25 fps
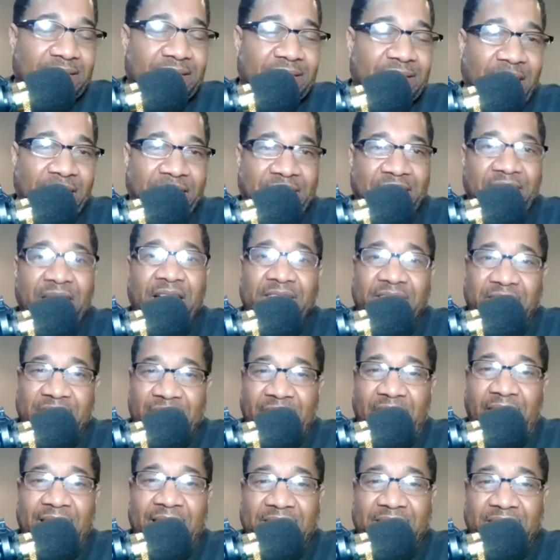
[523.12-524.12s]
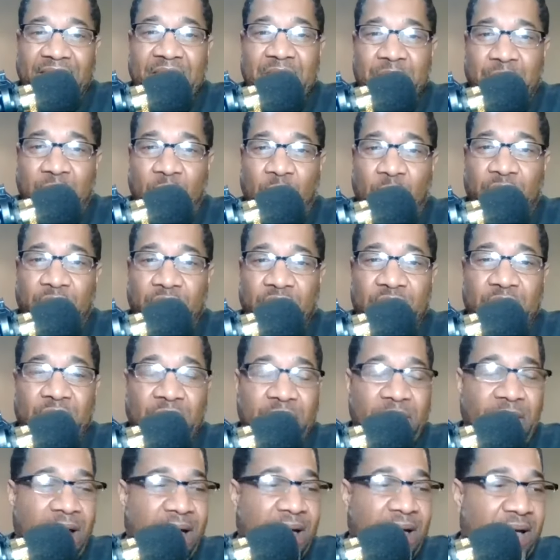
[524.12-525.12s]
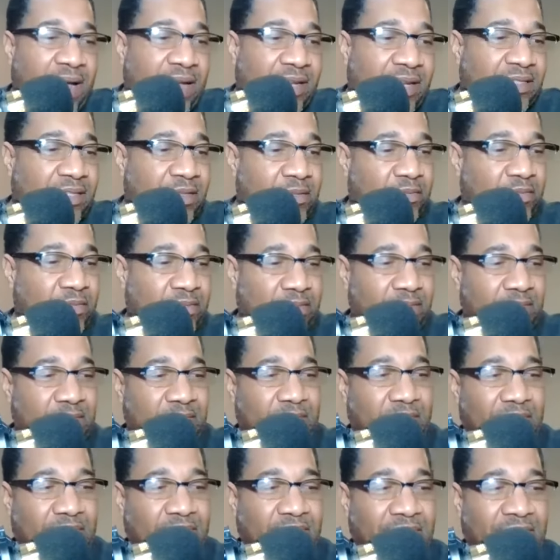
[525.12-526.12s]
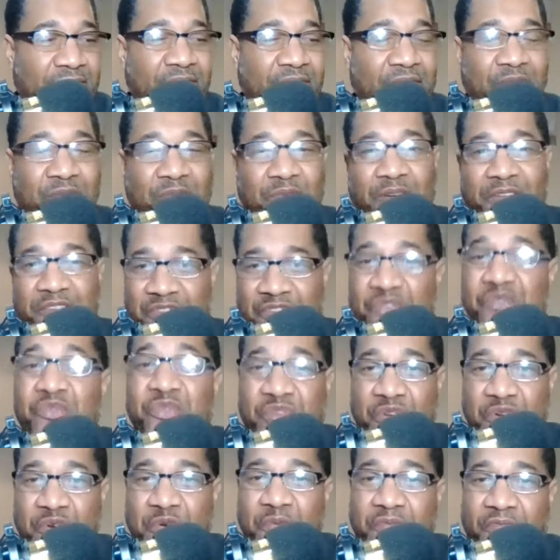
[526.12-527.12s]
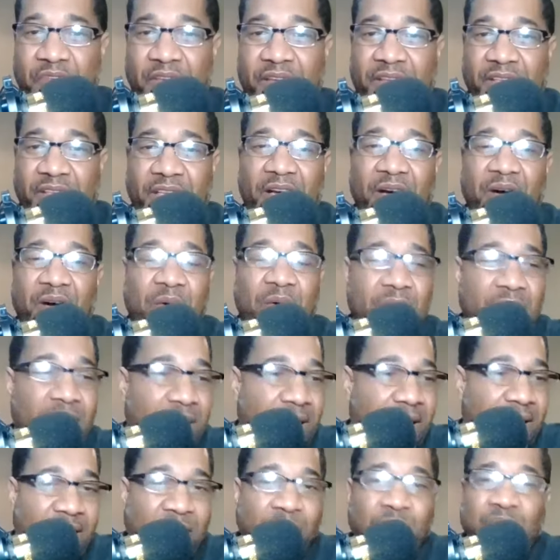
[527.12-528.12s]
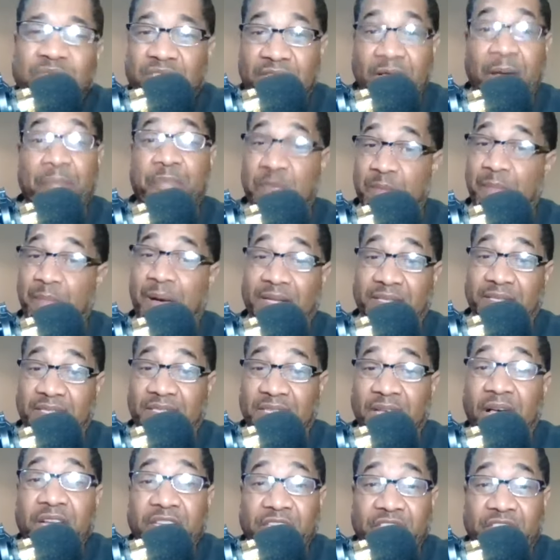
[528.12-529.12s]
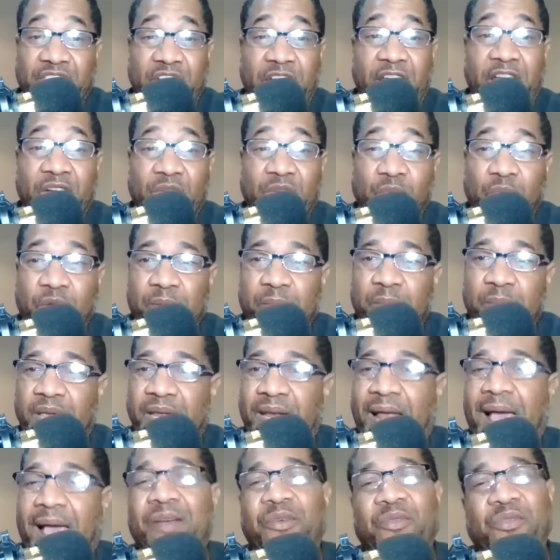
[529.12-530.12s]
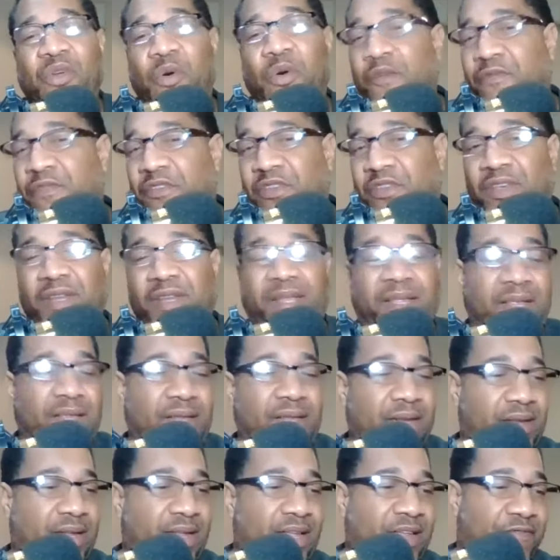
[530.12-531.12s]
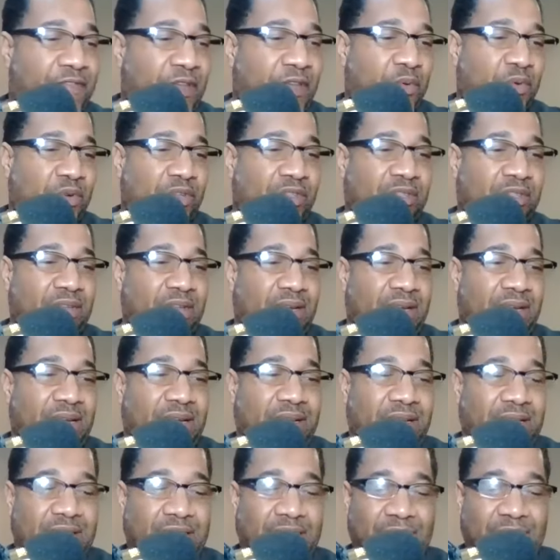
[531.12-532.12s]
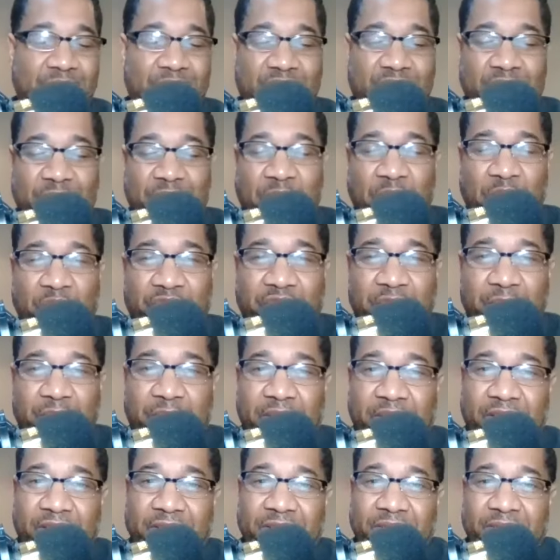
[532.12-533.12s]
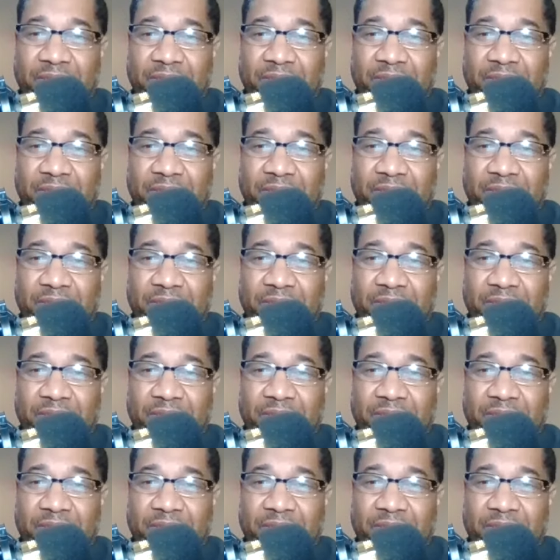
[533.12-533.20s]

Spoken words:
Like yesterday, I sent both of you guys a YouTube video, and it was something my son shared with me. And I don't know if it was supposed to be